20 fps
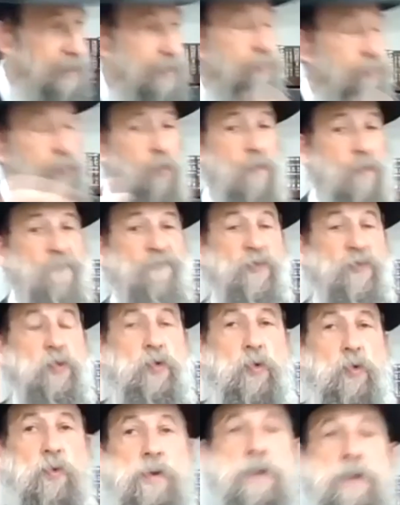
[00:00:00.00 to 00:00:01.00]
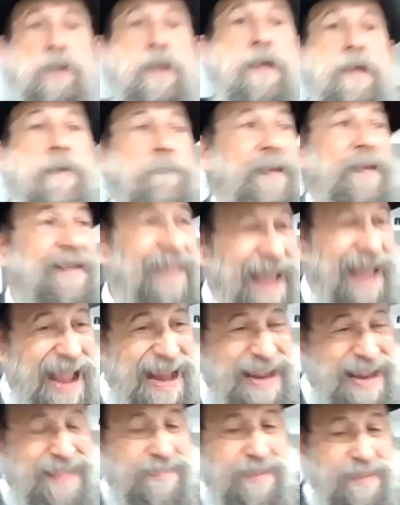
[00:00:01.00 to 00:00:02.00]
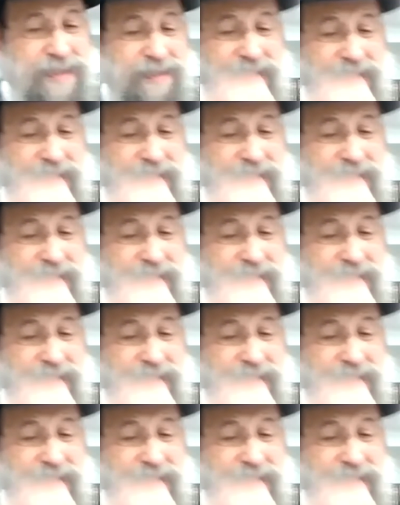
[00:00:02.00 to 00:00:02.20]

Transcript: there's room for 2. But anything